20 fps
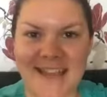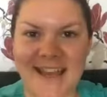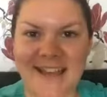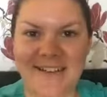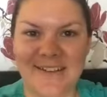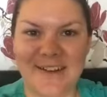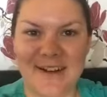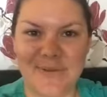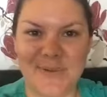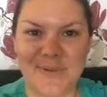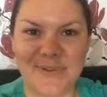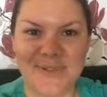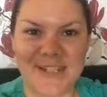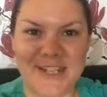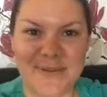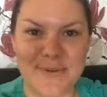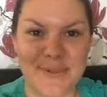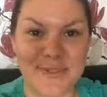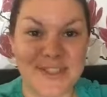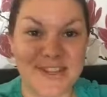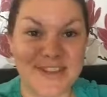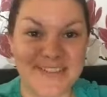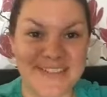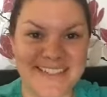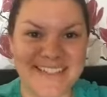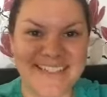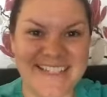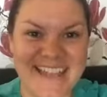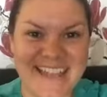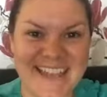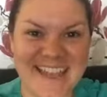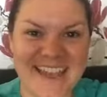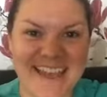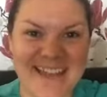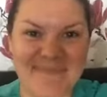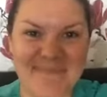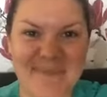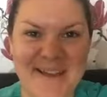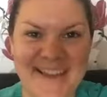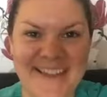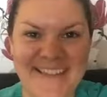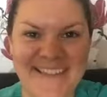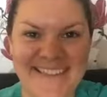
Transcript: and I will see you all soon. Take care. Bye.